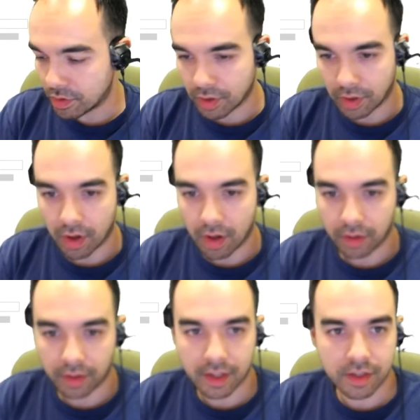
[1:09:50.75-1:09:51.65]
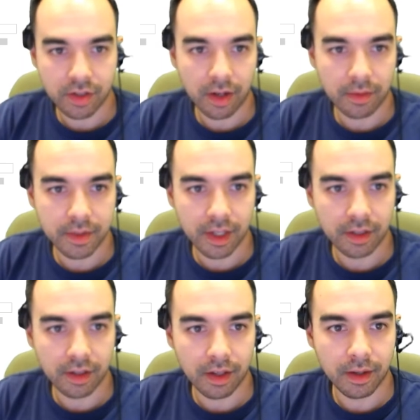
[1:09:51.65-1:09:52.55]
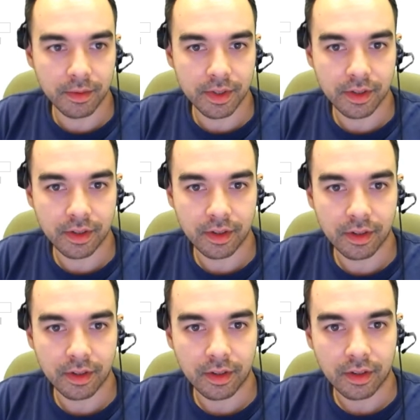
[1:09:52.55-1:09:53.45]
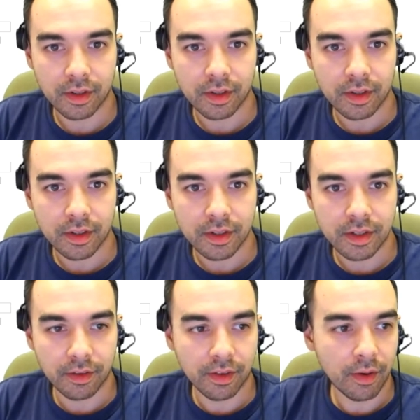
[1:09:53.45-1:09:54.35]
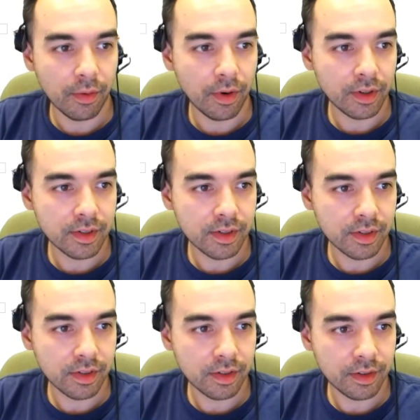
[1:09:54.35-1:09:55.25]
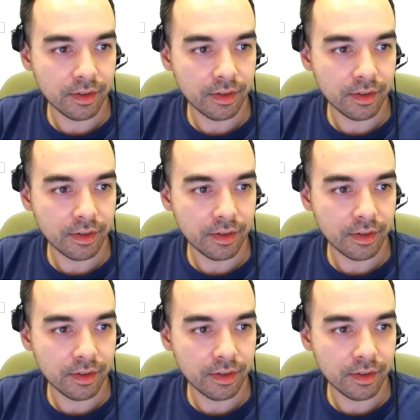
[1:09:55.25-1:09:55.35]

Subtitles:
Trigger all test jobs 10 times. See if that works.